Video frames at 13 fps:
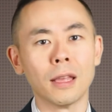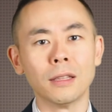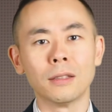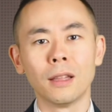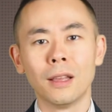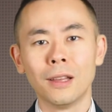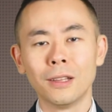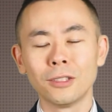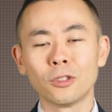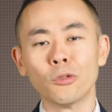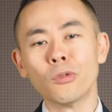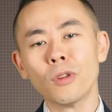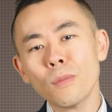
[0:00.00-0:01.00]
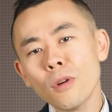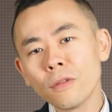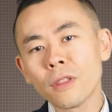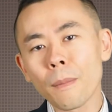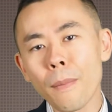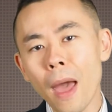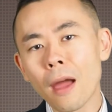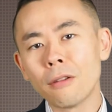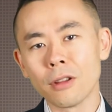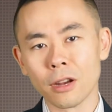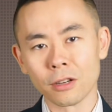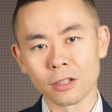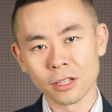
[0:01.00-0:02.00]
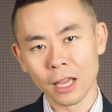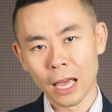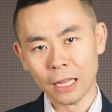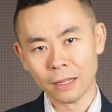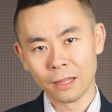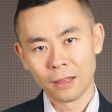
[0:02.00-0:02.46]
and to remove the barriers ahead.